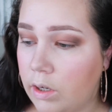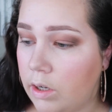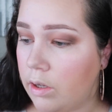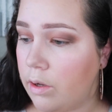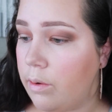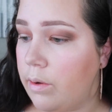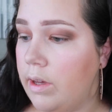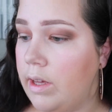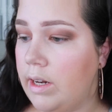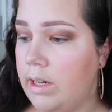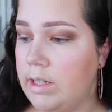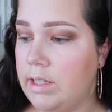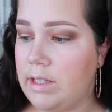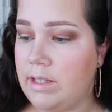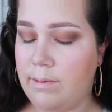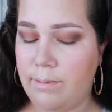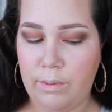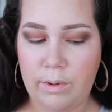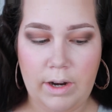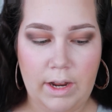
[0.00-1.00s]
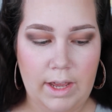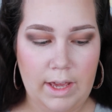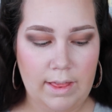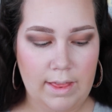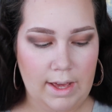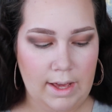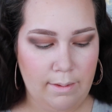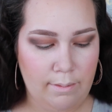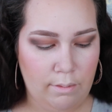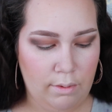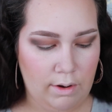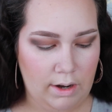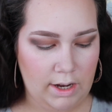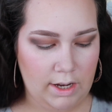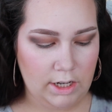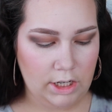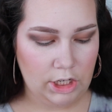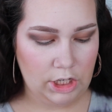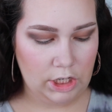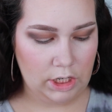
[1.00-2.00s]
going to go ahead and spray that
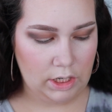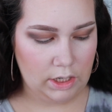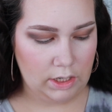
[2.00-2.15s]
brush.